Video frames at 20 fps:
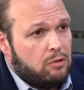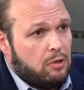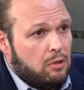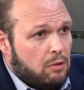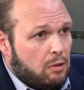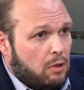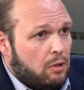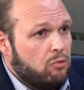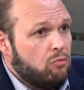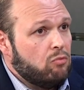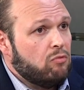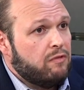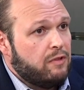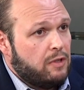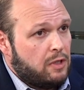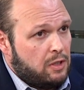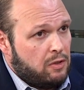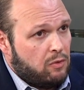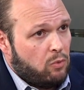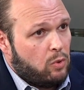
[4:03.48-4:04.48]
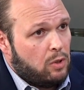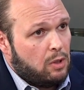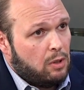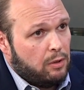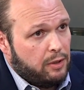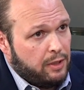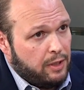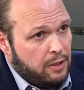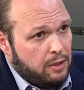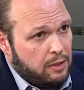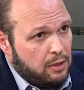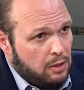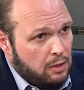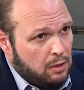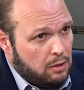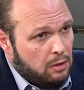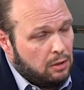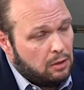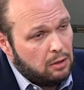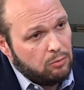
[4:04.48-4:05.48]
did not do very well in
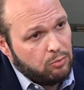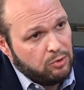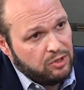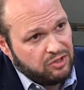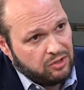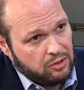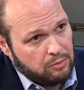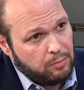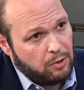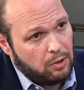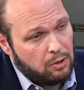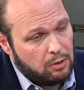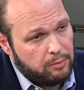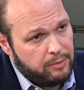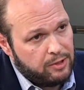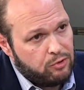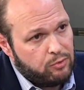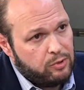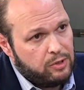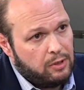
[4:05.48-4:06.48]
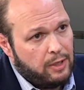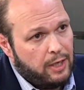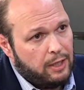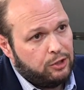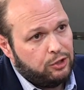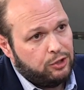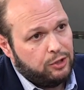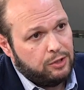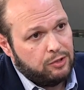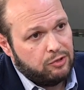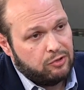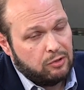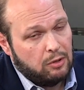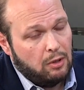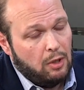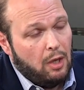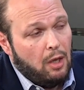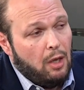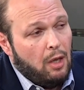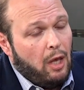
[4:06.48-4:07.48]
the uh, recent parliamentary elections.
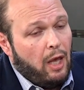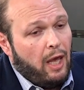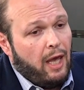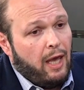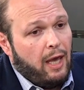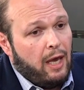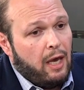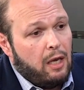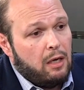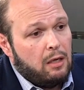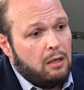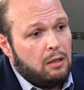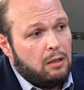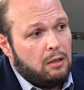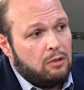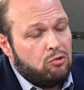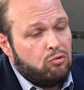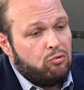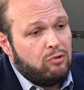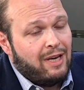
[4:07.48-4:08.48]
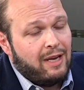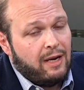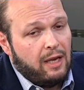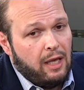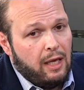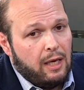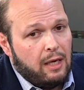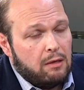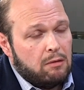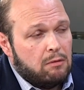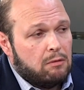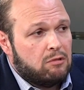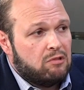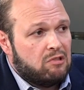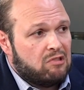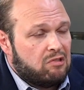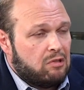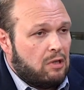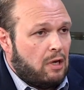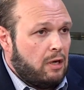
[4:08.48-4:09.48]
And uh, to that end,
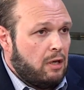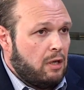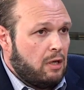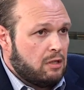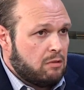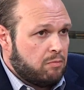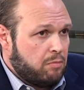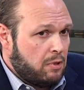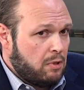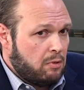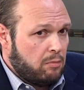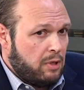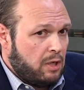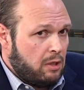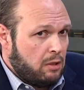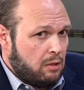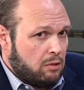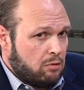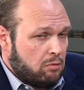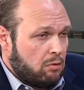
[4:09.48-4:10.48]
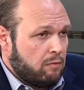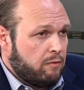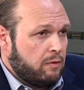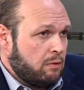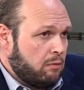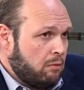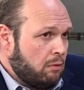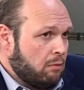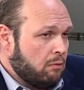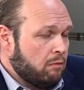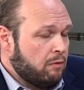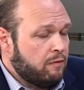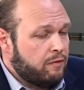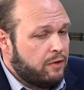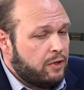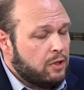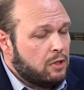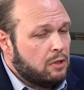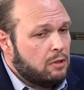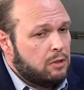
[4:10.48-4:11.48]
society has made a sort of a, you know, a
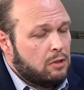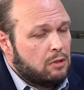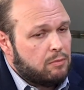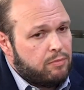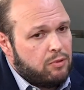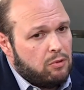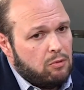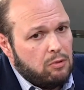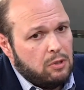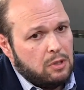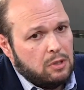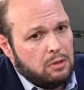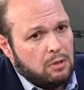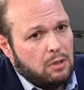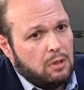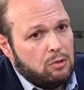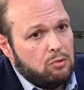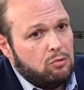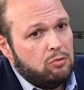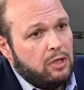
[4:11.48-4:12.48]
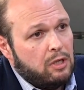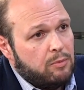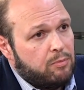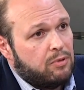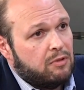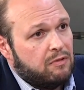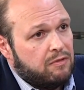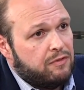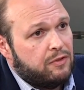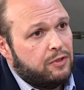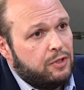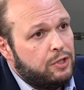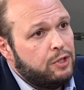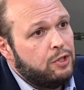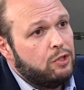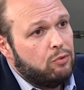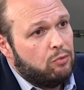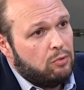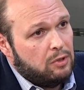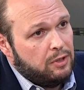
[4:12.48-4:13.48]
very clear point on who they prefer
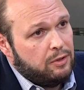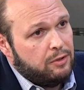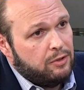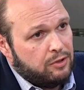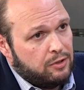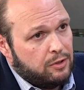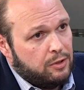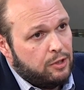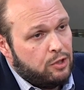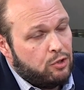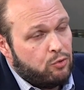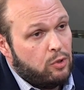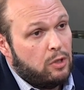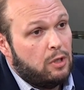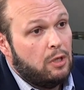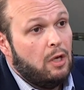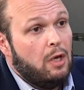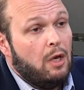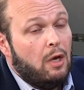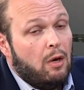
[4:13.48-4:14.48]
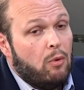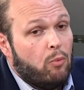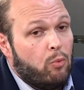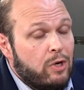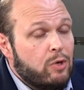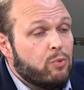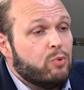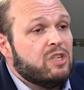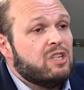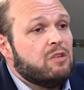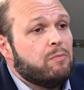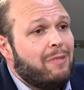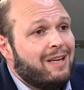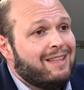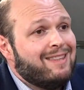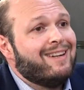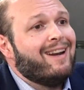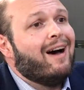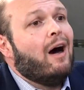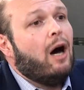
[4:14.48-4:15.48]
to lead this country with
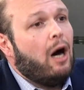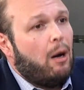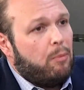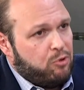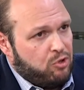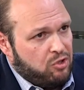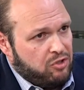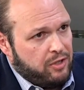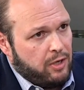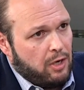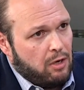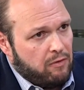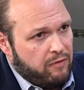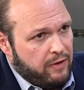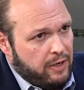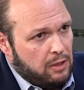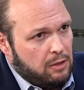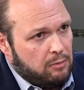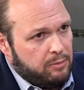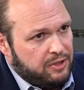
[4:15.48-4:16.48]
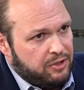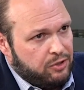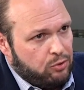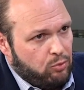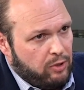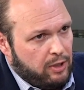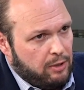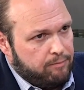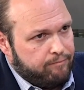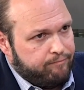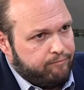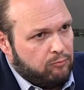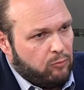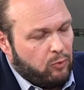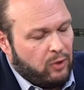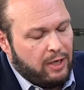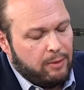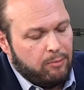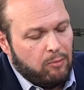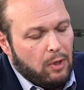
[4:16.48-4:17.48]
respect to the options that are available to them.
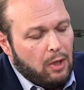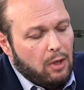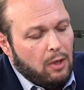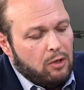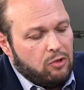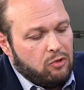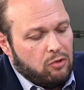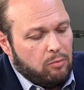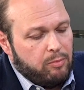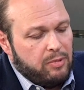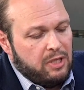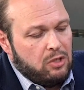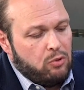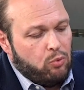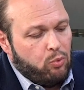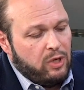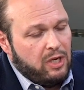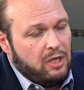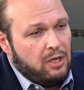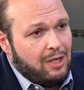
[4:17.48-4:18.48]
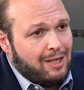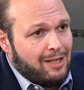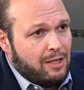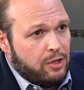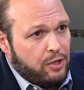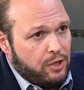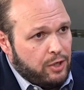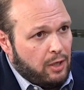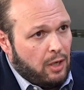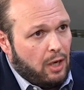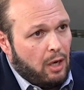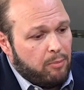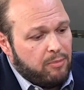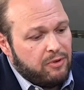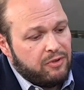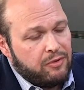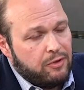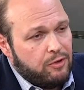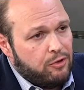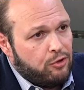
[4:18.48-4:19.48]
Right? So between the current
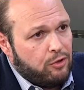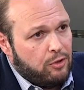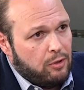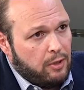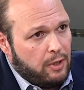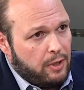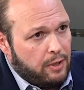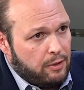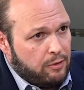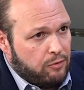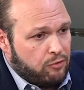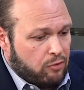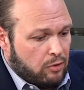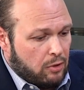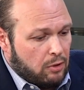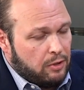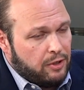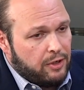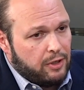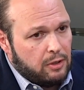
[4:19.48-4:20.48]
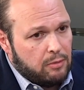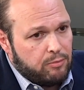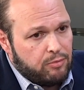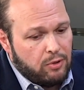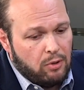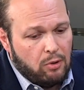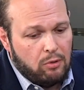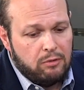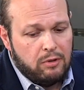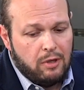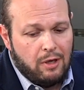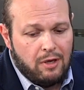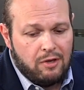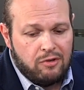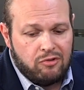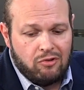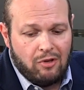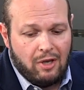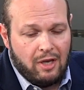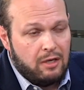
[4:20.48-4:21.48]
opposition that is leading the
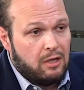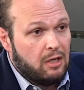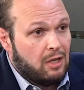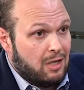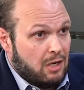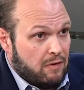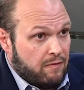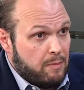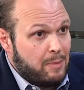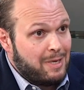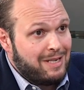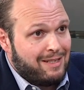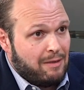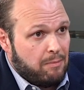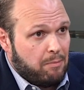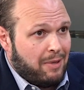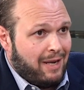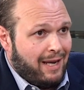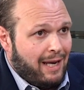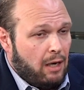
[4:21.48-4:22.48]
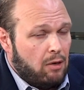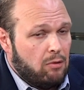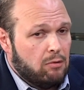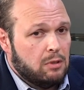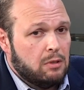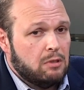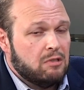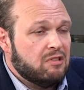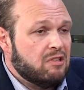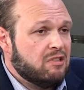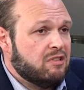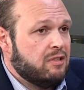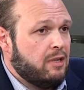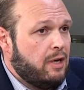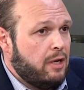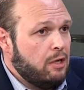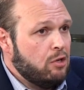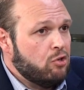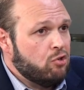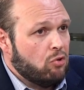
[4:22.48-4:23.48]
protests and the government in power,
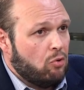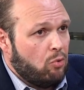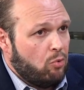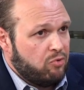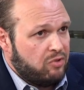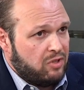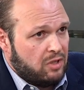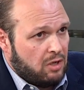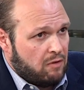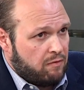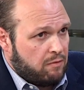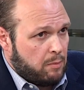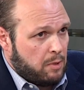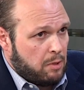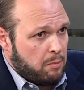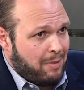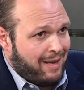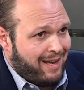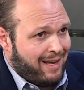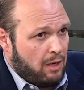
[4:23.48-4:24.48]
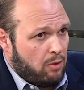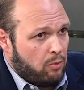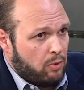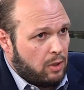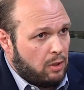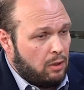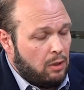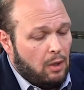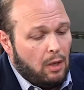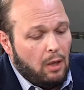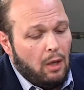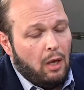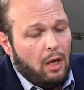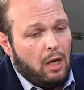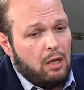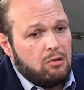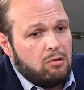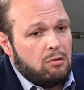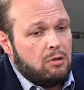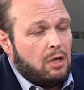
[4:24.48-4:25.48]
society chose the government power.
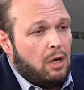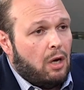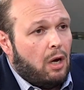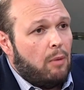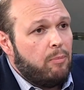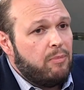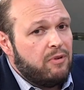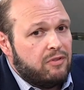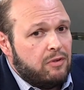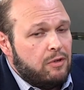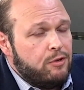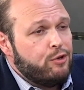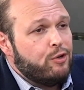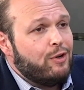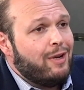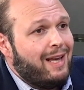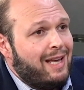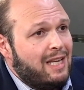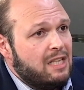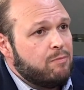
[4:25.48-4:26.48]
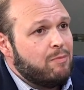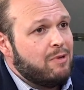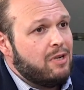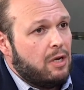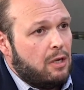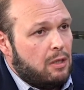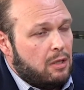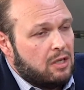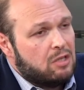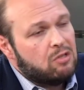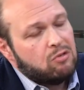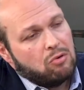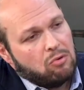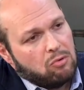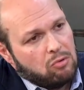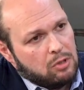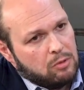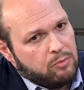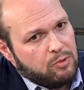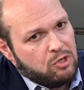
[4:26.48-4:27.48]
And so the opposition has been
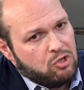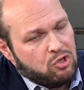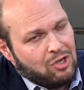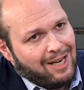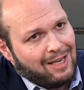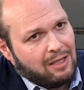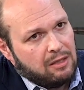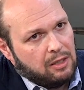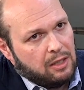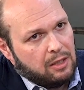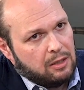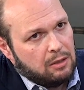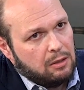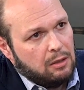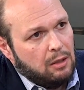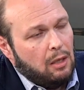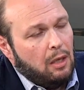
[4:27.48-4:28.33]
electorally rejected.